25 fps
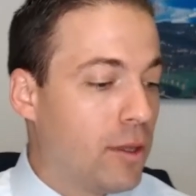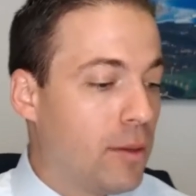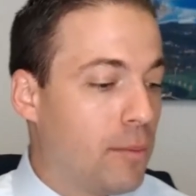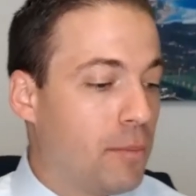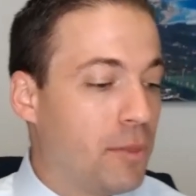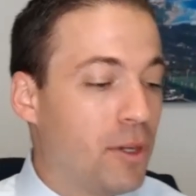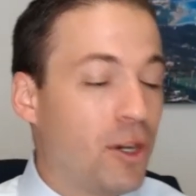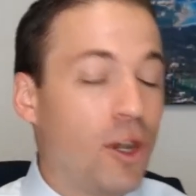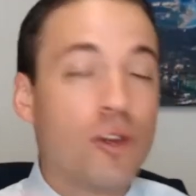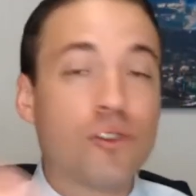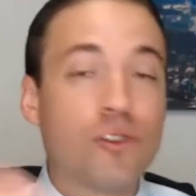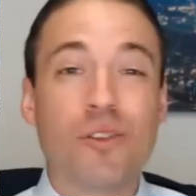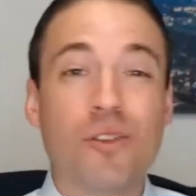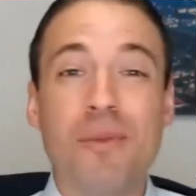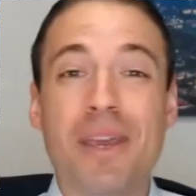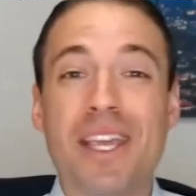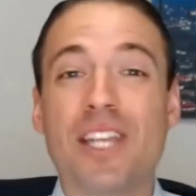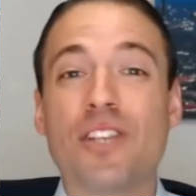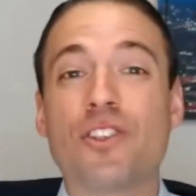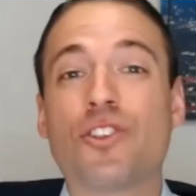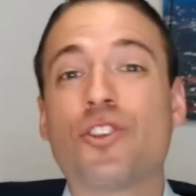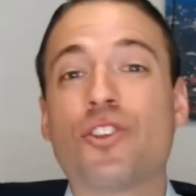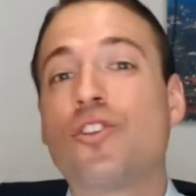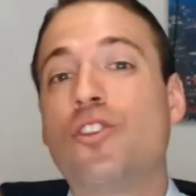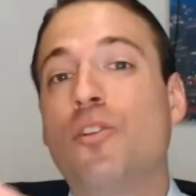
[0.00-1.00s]
but also
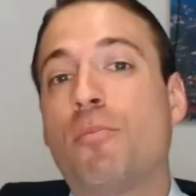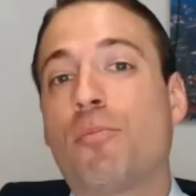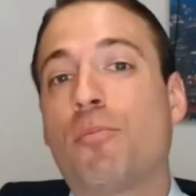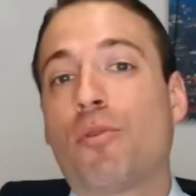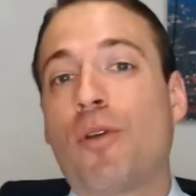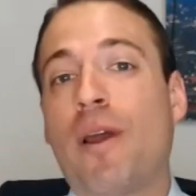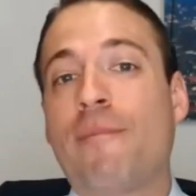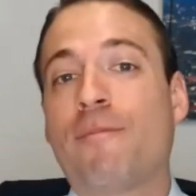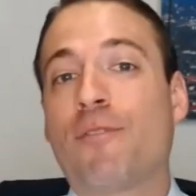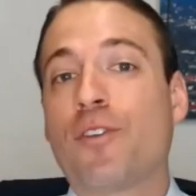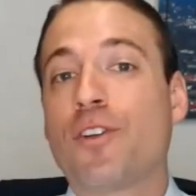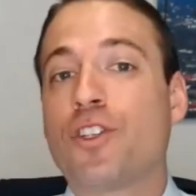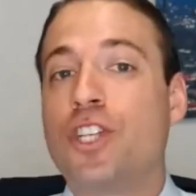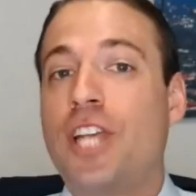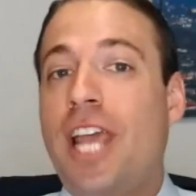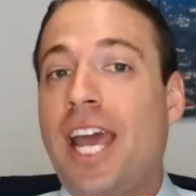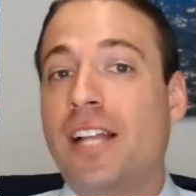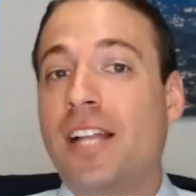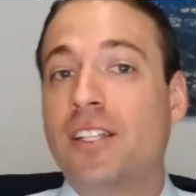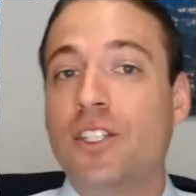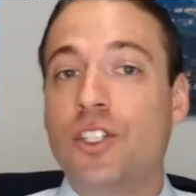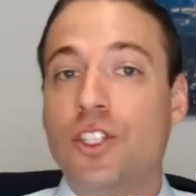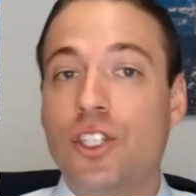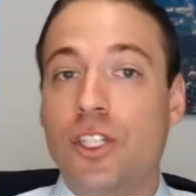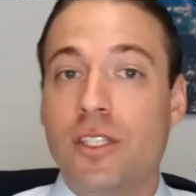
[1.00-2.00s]
making sure you prep for
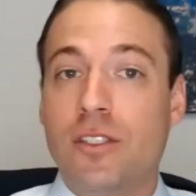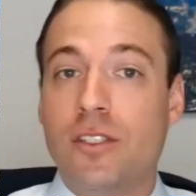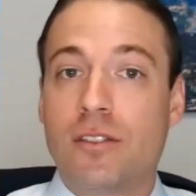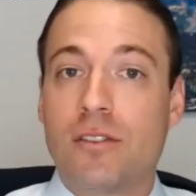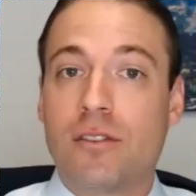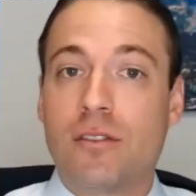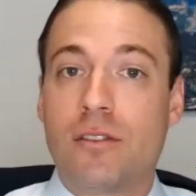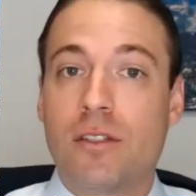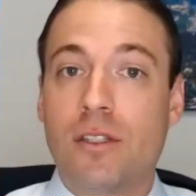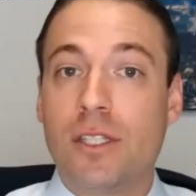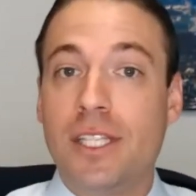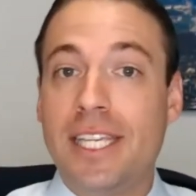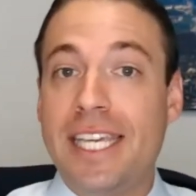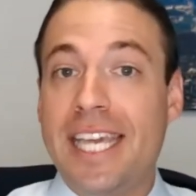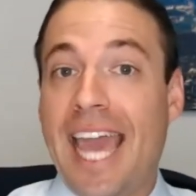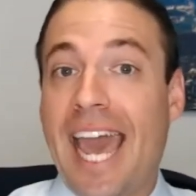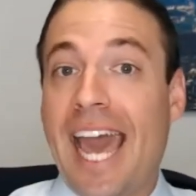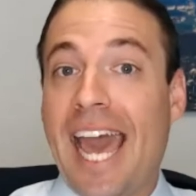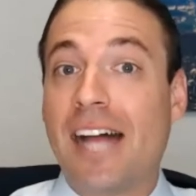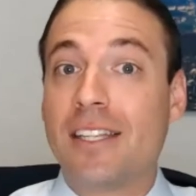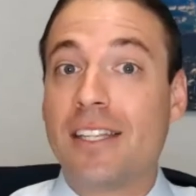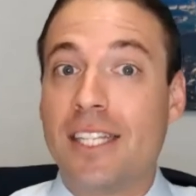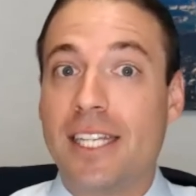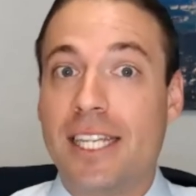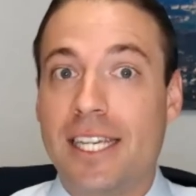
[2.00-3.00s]
challenges. The
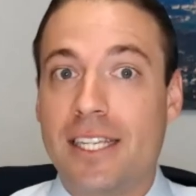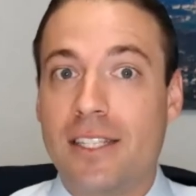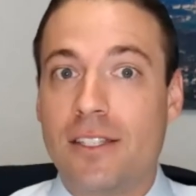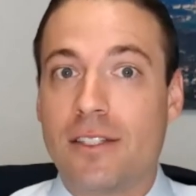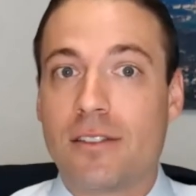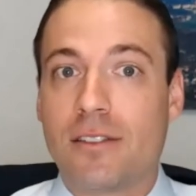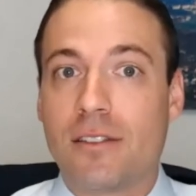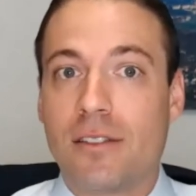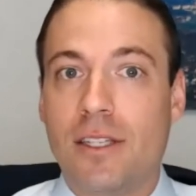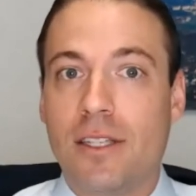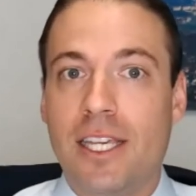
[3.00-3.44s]
legalities.